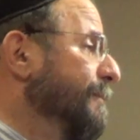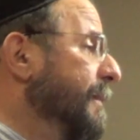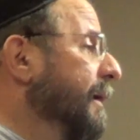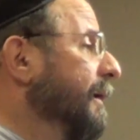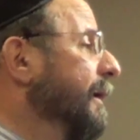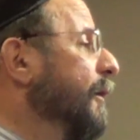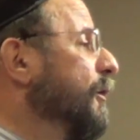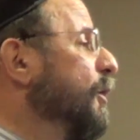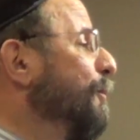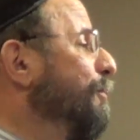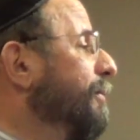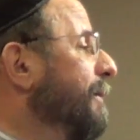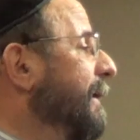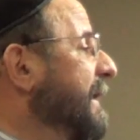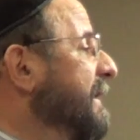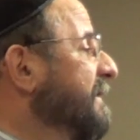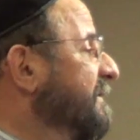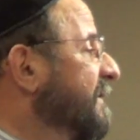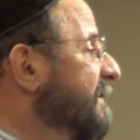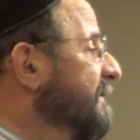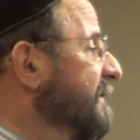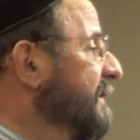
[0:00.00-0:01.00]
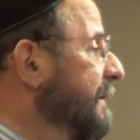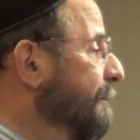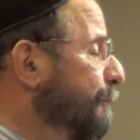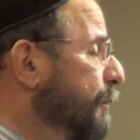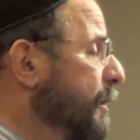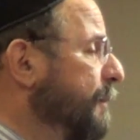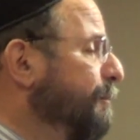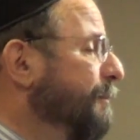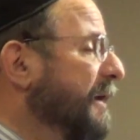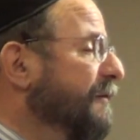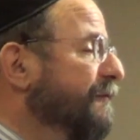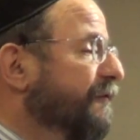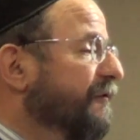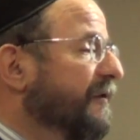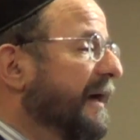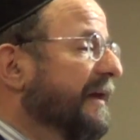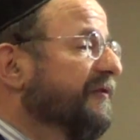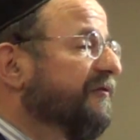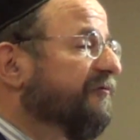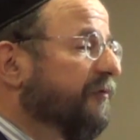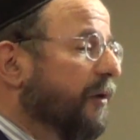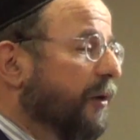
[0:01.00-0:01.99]
among other places, in a book by
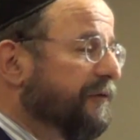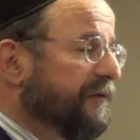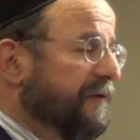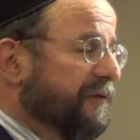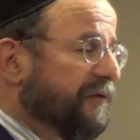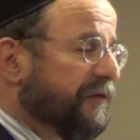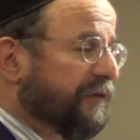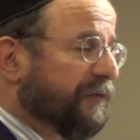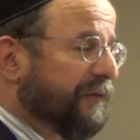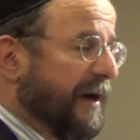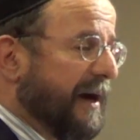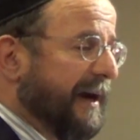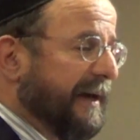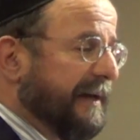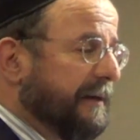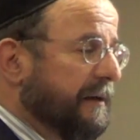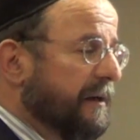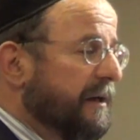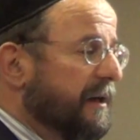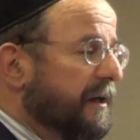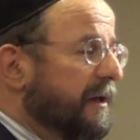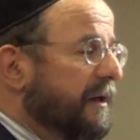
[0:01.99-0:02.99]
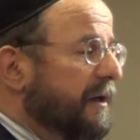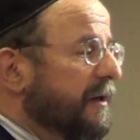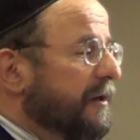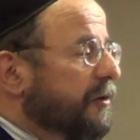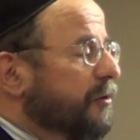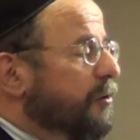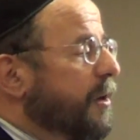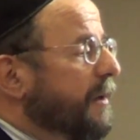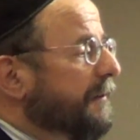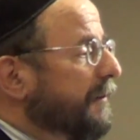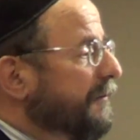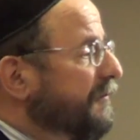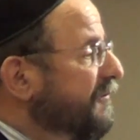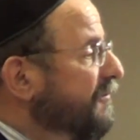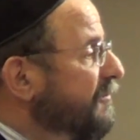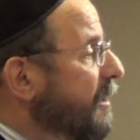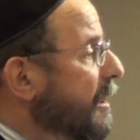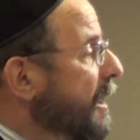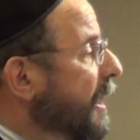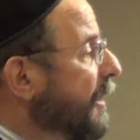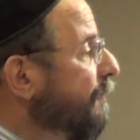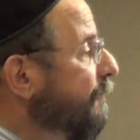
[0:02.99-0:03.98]
Franz Rosenzweig called The
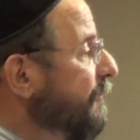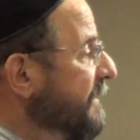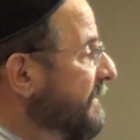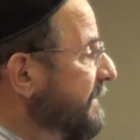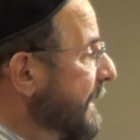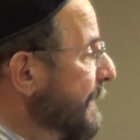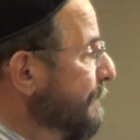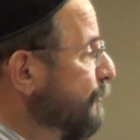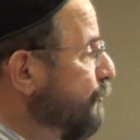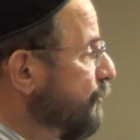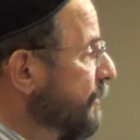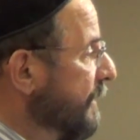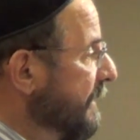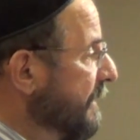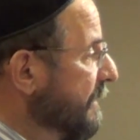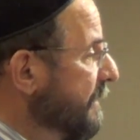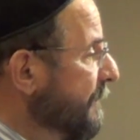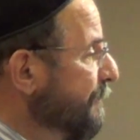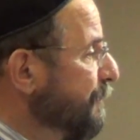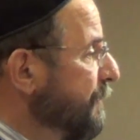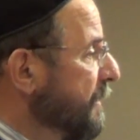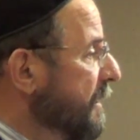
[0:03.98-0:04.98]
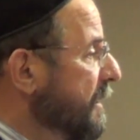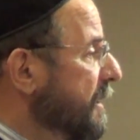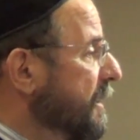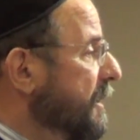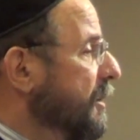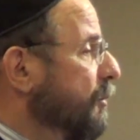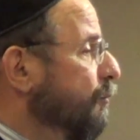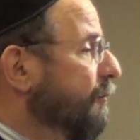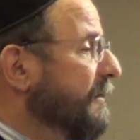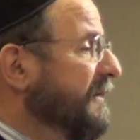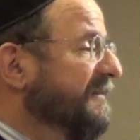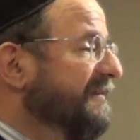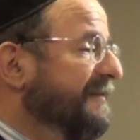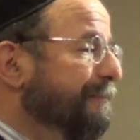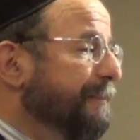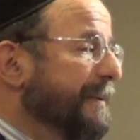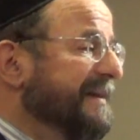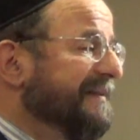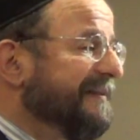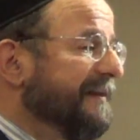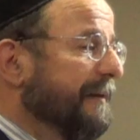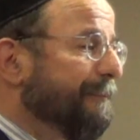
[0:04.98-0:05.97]
Star of Redemption, where he
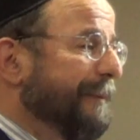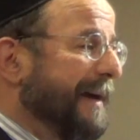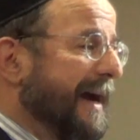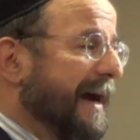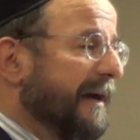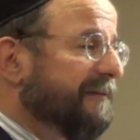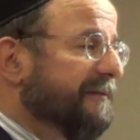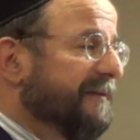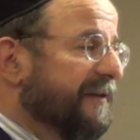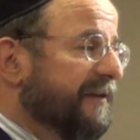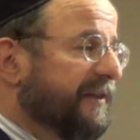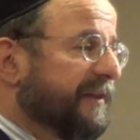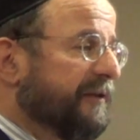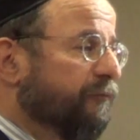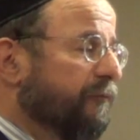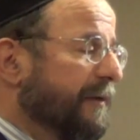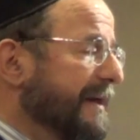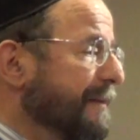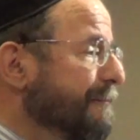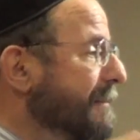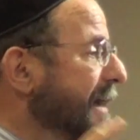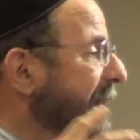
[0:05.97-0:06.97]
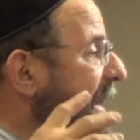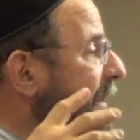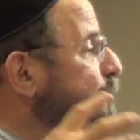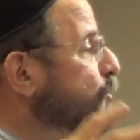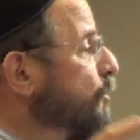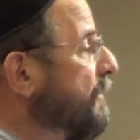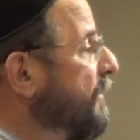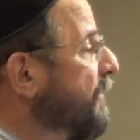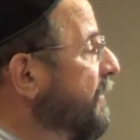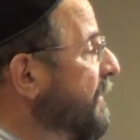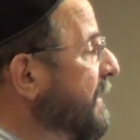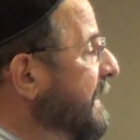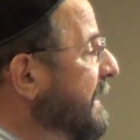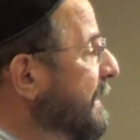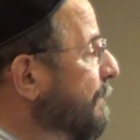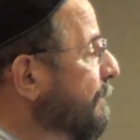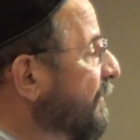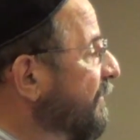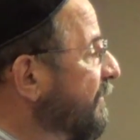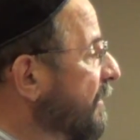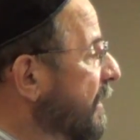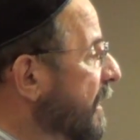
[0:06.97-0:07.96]
speaks about the three major
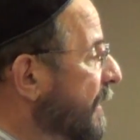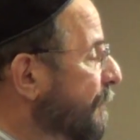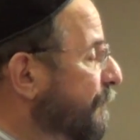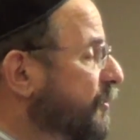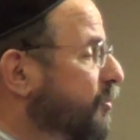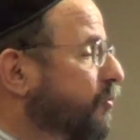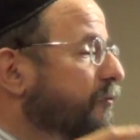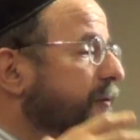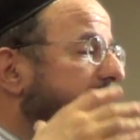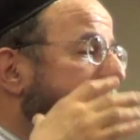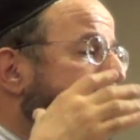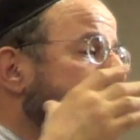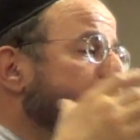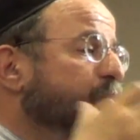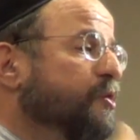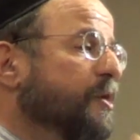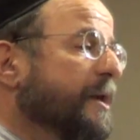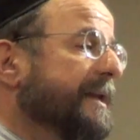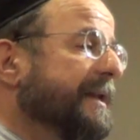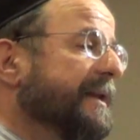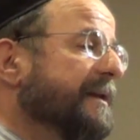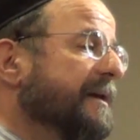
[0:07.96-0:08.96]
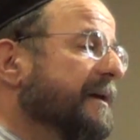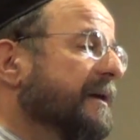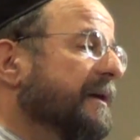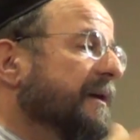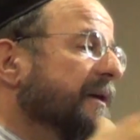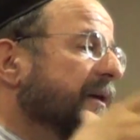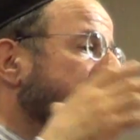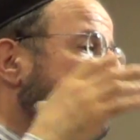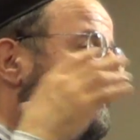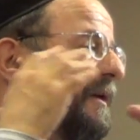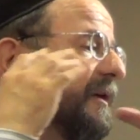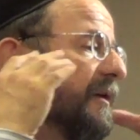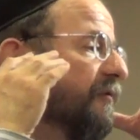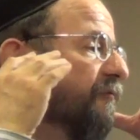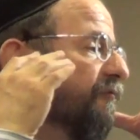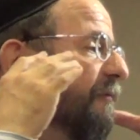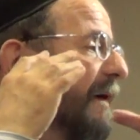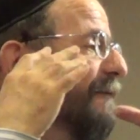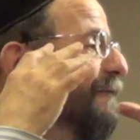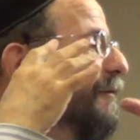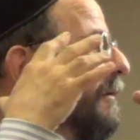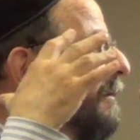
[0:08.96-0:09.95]
themes of creation,
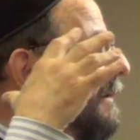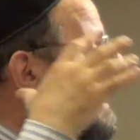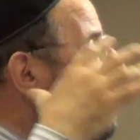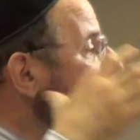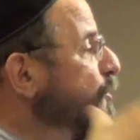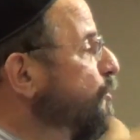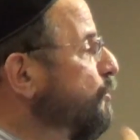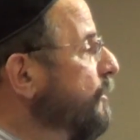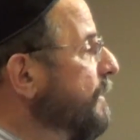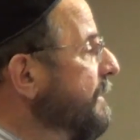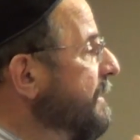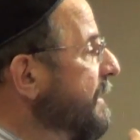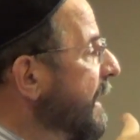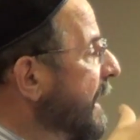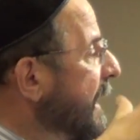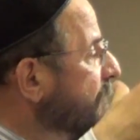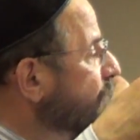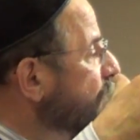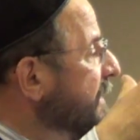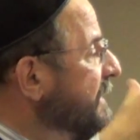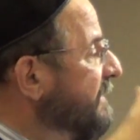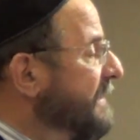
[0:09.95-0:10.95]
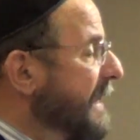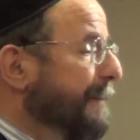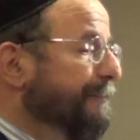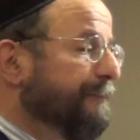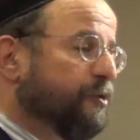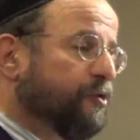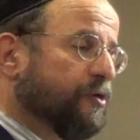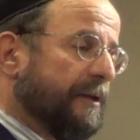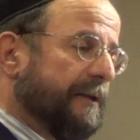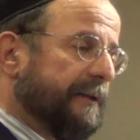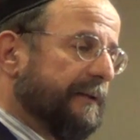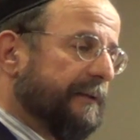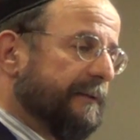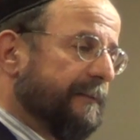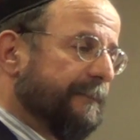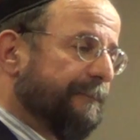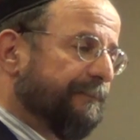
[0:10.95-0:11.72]
revelation, and redemption